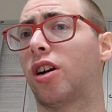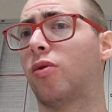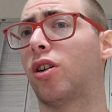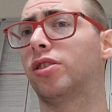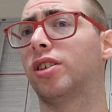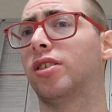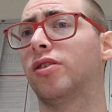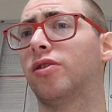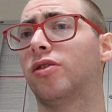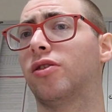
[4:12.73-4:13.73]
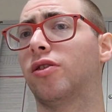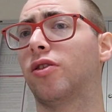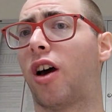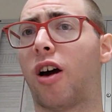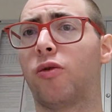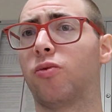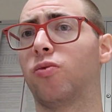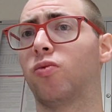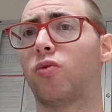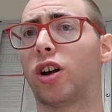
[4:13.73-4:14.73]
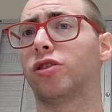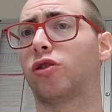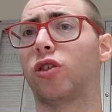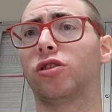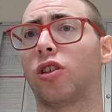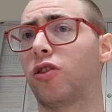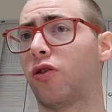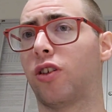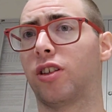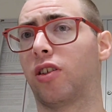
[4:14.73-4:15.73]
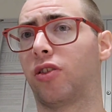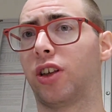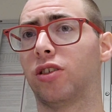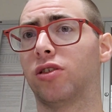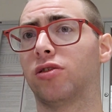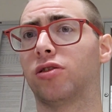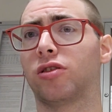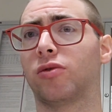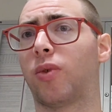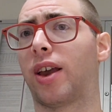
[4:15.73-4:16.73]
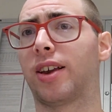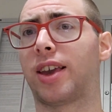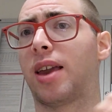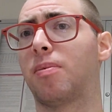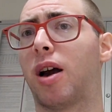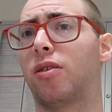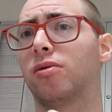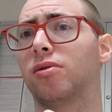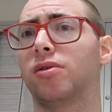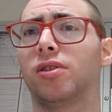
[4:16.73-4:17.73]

I watched it I watched Toy Story 4 in the theaters when it came out